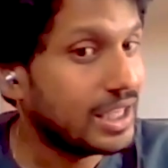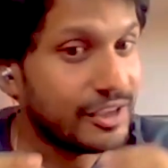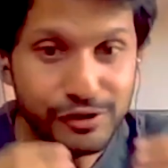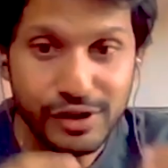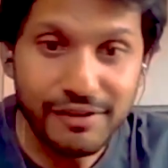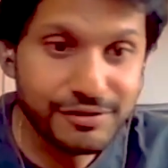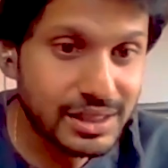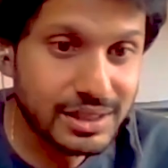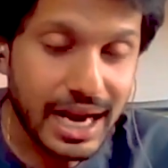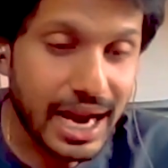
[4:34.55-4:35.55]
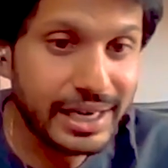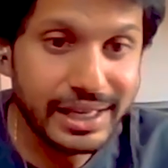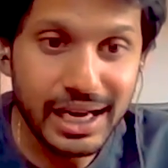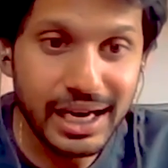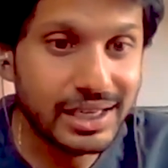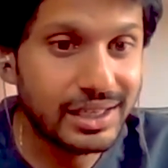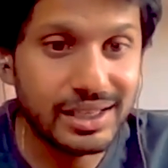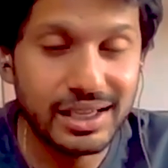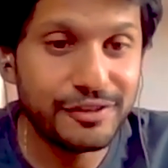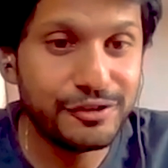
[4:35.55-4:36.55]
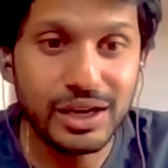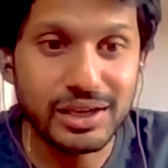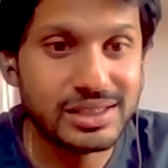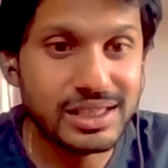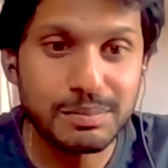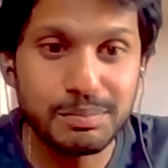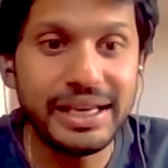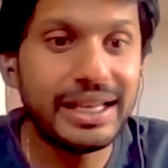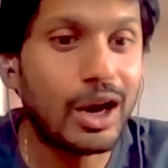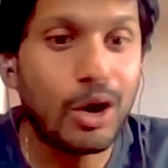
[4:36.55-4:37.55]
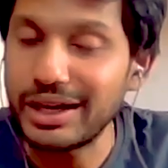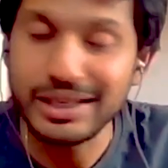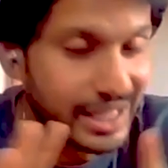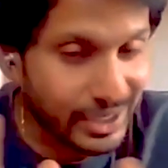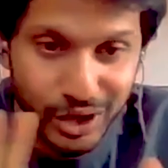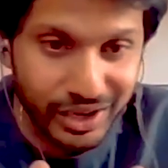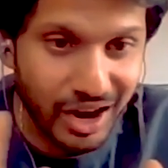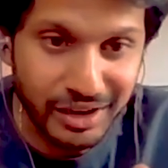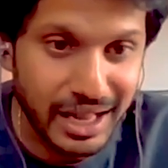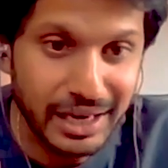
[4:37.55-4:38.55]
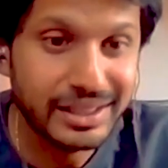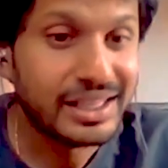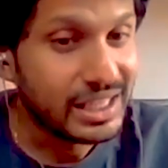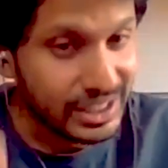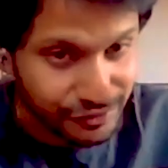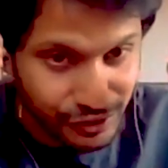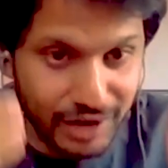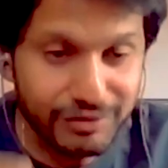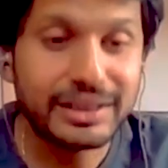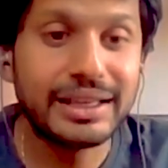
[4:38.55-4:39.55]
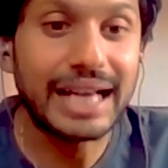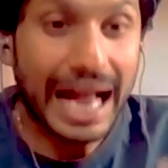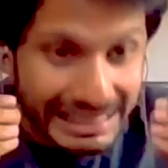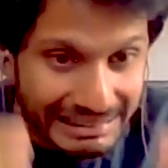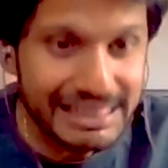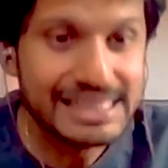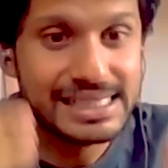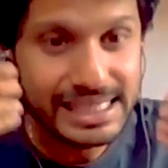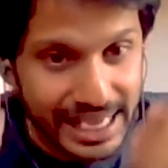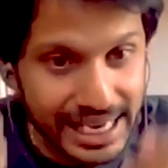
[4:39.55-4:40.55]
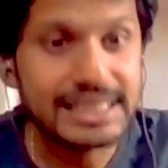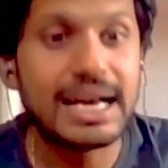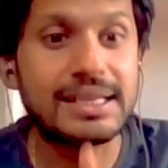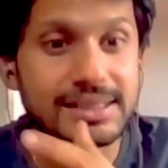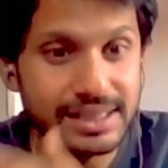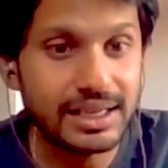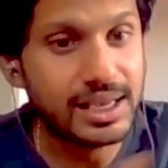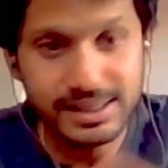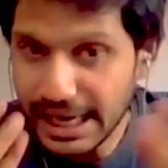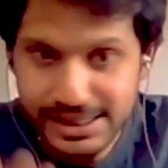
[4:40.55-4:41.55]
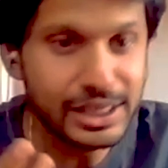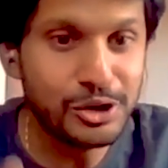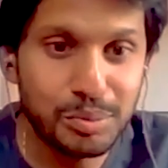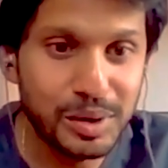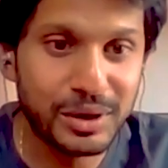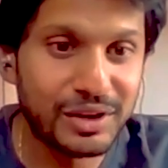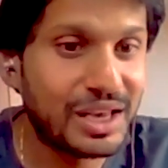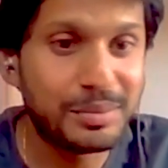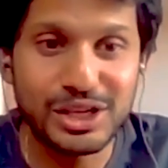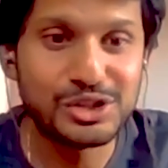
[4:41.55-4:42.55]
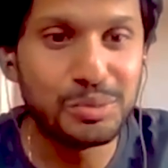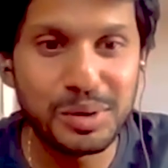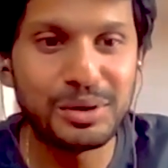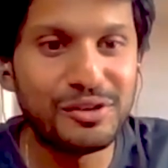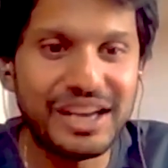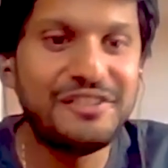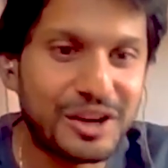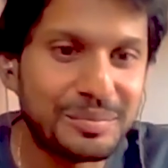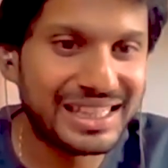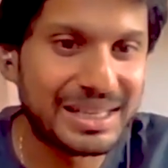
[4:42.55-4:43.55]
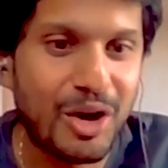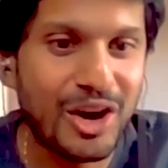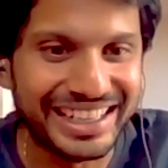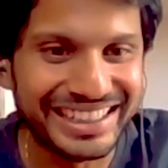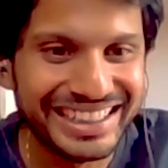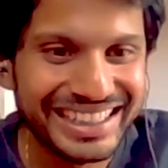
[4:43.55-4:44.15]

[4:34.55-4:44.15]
If you have just idea and if you are just beating around it, then you are not that. If you are working at least 8 hours, 10 hours, I see you people. Why? Because you people wait for me in the morning.